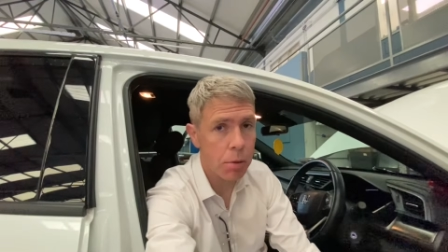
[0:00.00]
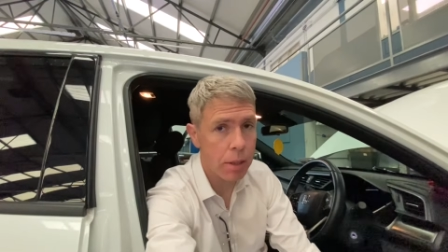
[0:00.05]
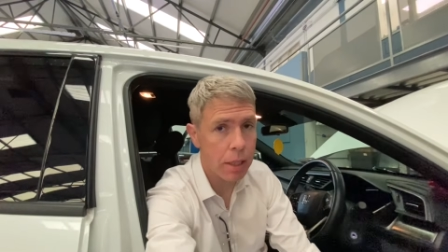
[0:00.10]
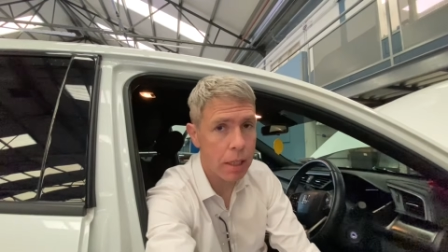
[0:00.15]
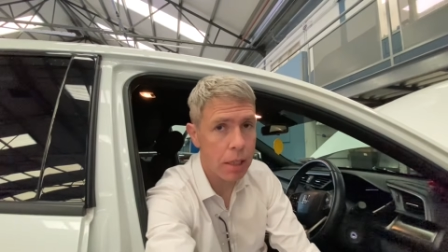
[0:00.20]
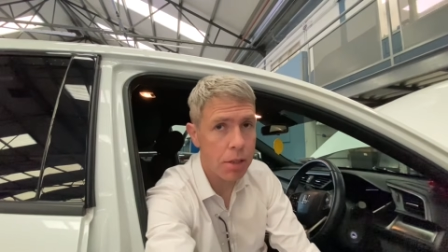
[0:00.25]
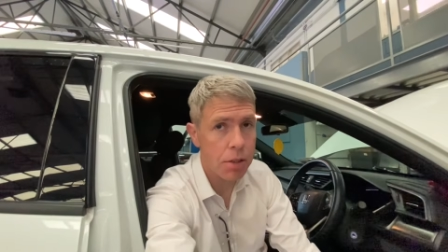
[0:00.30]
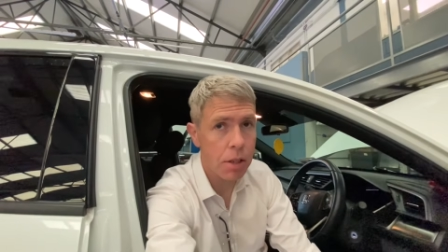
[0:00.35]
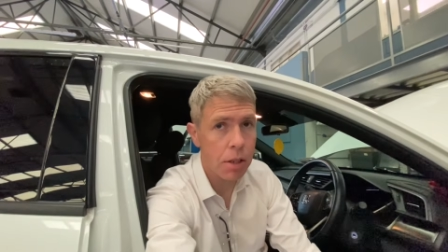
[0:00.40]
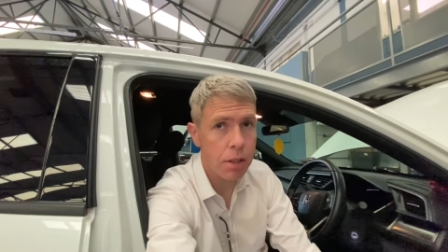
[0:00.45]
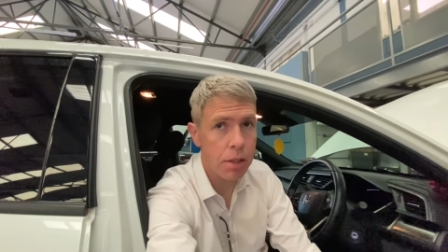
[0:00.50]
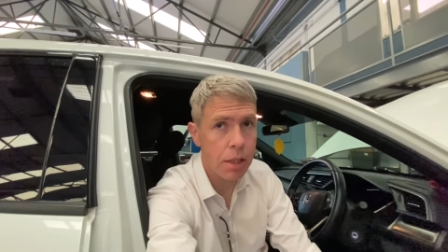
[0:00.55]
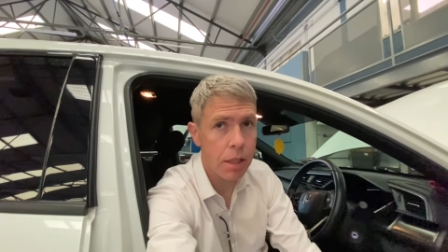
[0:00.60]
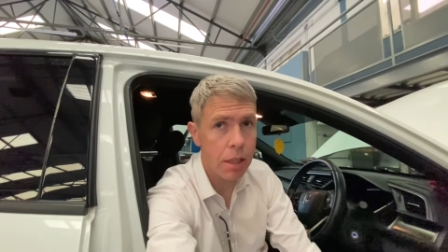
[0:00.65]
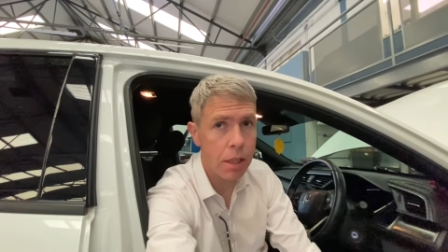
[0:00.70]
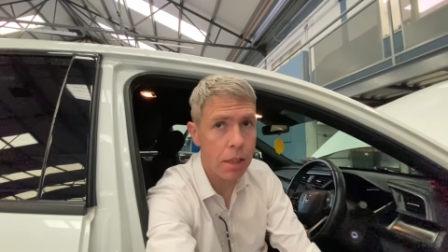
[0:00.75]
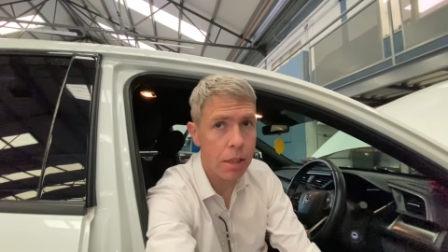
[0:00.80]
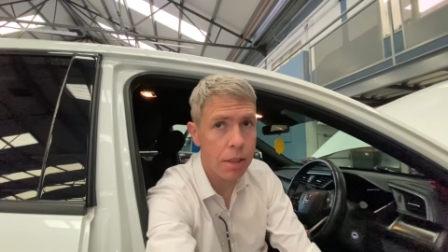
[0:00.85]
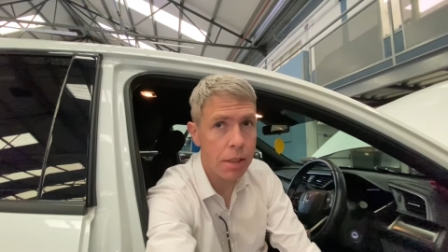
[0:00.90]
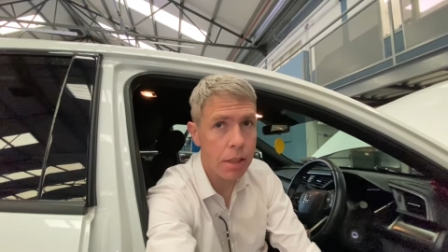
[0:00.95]
engage
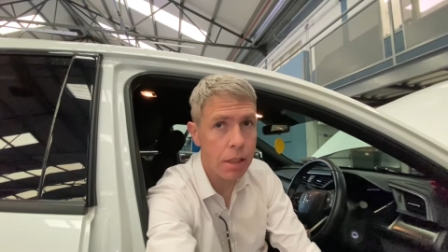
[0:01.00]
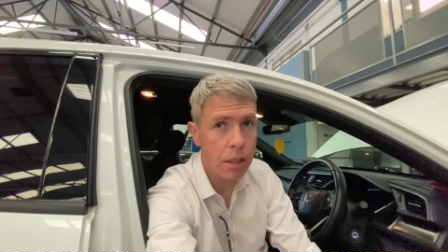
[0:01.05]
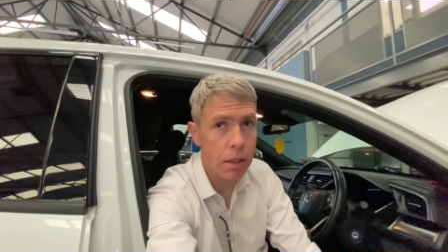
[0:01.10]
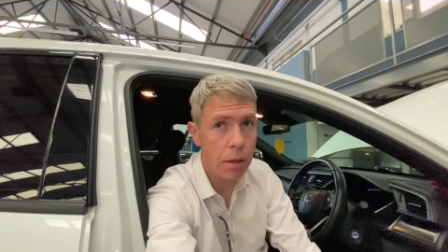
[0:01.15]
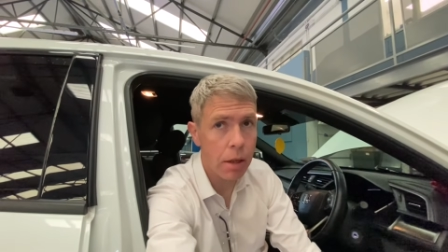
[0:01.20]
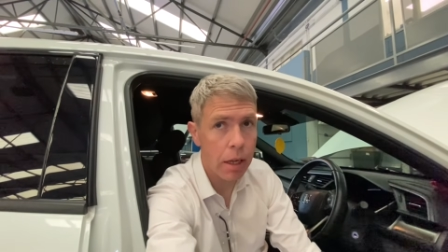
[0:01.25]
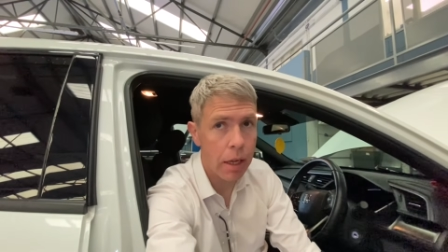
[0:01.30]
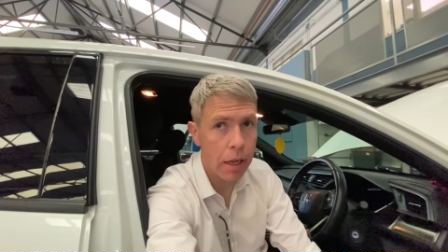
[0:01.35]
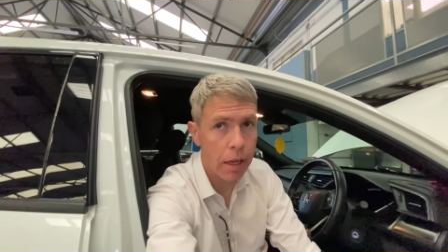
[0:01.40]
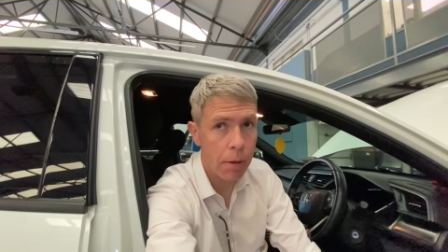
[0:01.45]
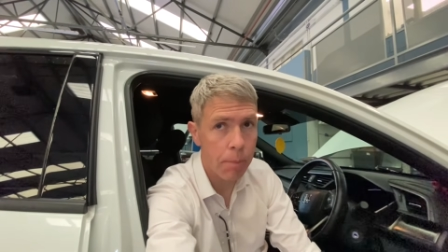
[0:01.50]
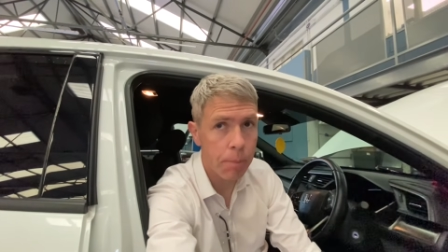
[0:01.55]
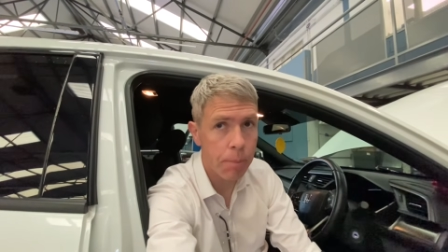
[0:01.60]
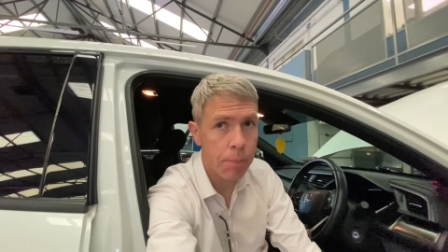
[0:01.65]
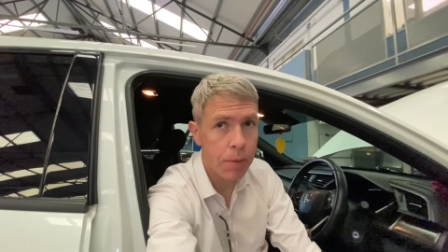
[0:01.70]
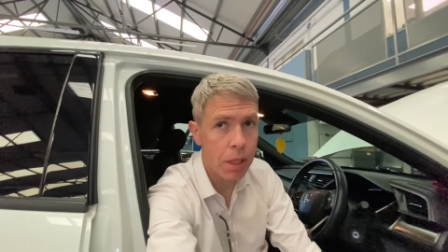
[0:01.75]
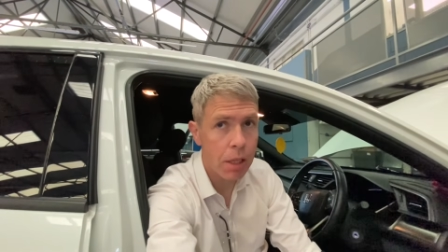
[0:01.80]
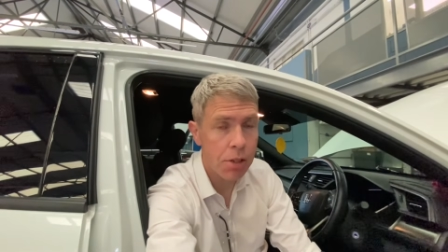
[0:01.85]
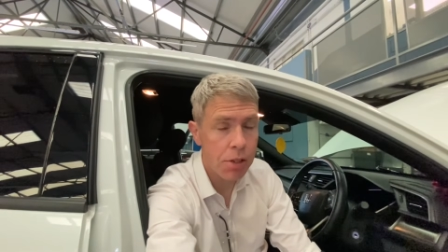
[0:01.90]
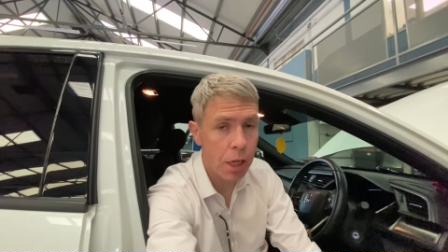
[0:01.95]
until the
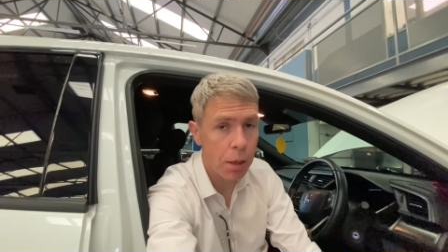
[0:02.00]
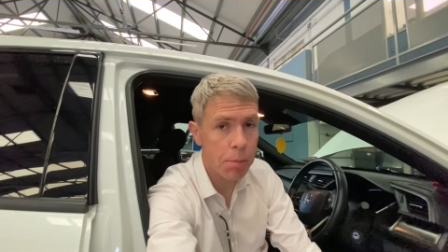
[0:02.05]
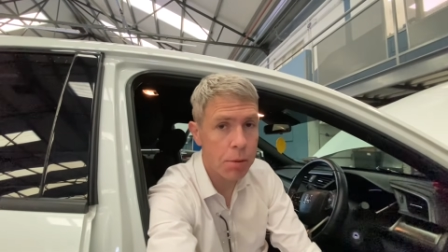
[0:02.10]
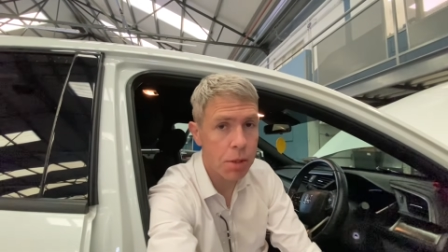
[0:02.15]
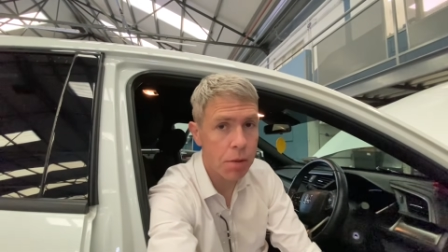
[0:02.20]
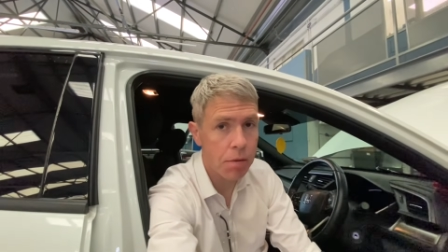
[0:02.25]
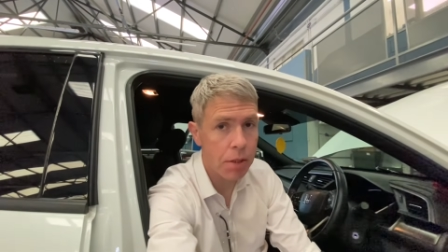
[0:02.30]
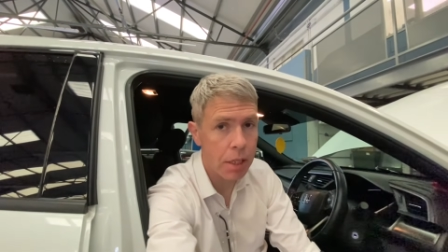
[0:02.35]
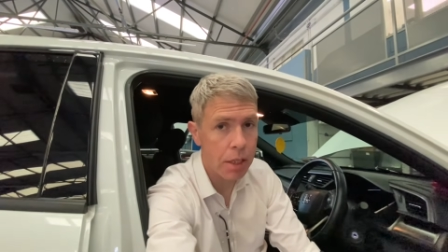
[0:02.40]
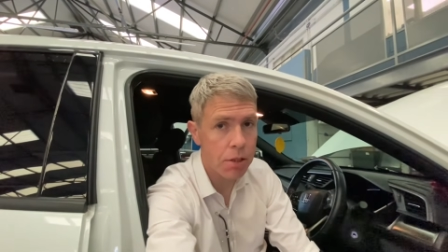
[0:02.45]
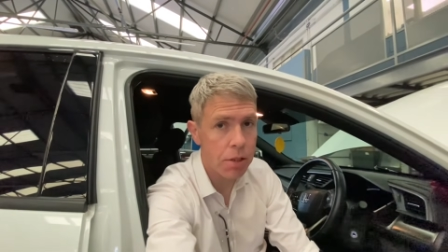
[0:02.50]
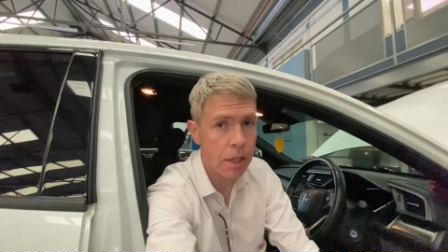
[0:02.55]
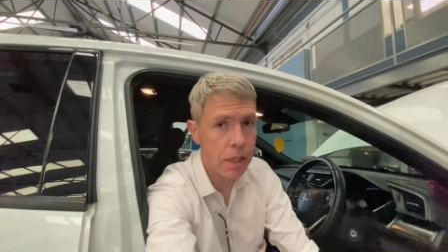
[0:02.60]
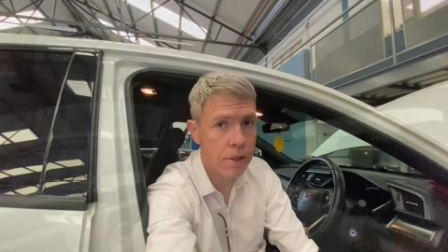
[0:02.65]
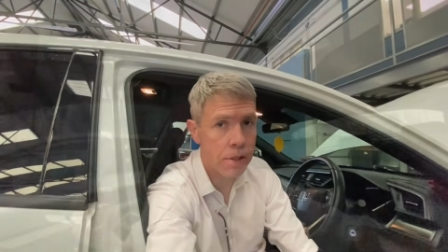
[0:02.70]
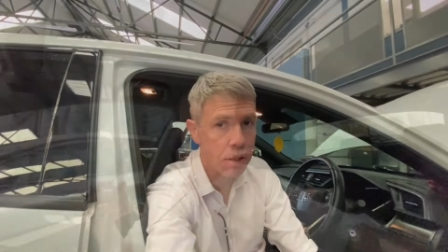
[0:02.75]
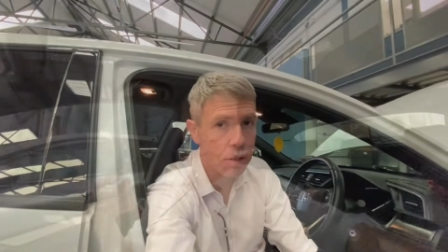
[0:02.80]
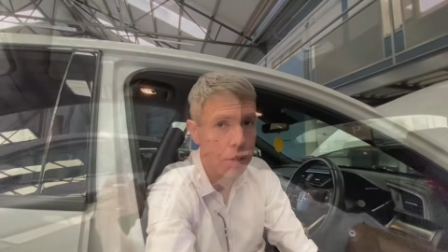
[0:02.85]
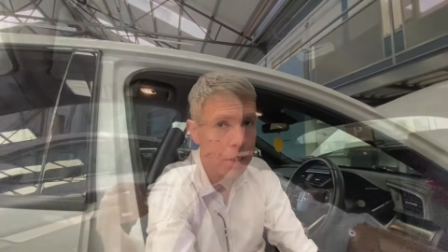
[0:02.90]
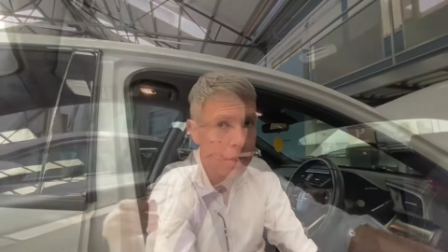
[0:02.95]
temperature of the engine
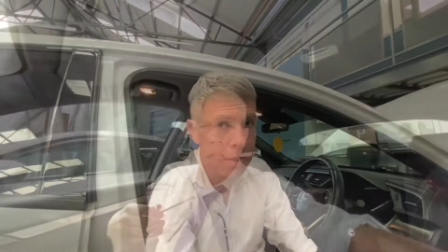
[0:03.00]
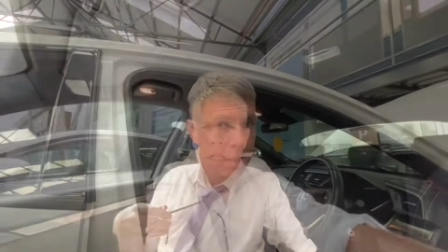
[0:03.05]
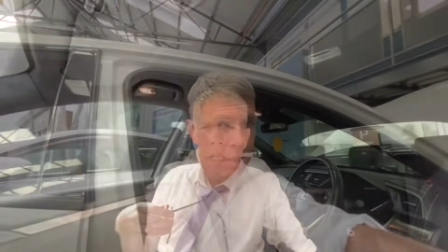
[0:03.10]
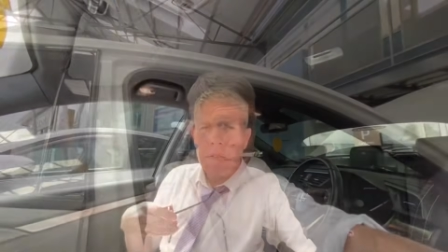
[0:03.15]
has increased.